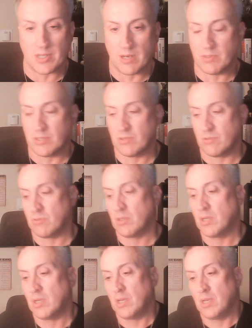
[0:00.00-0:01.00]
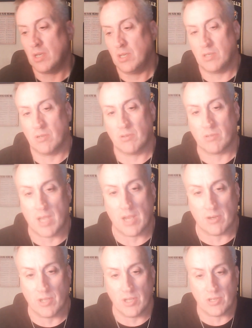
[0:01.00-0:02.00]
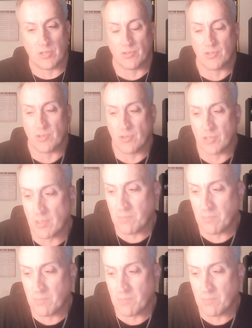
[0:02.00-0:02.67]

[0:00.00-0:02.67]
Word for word: I would do, you know, congregational church.